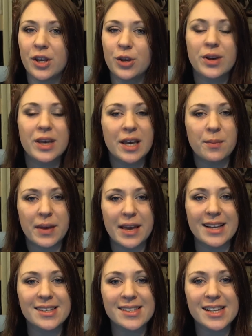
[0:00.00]
can get
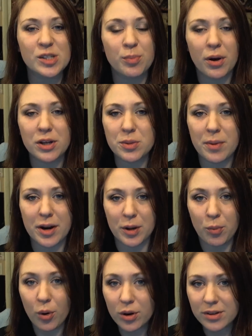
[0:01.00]
beacons that spawn
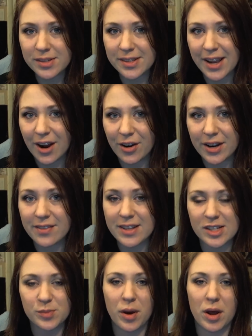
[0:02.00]
demonic portals in the area
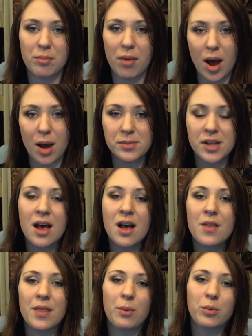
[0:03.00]
that spawn mobs
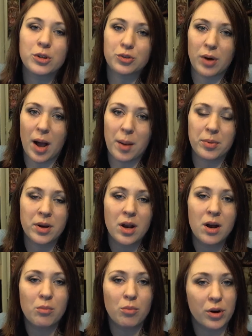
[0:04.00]
that will drop
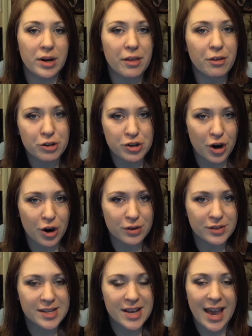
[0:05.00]
more nether
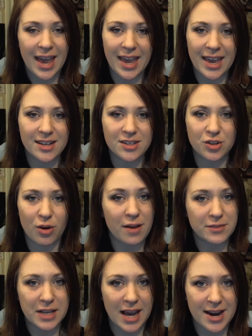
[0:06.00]
shards and
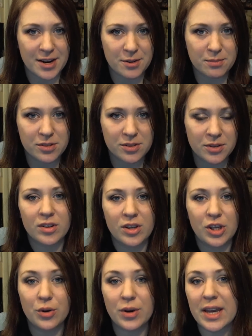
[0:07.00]
crafting items.
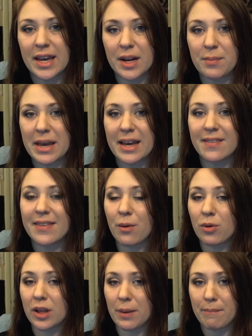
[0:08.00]
You can get a beacon that
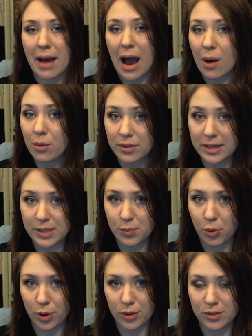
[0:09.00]
will empower these
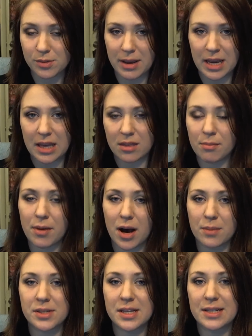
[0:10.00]
portals, making the
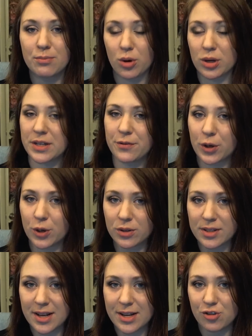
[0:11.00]
mobs more difficult
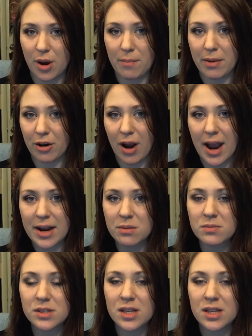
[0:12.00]
and drop better items.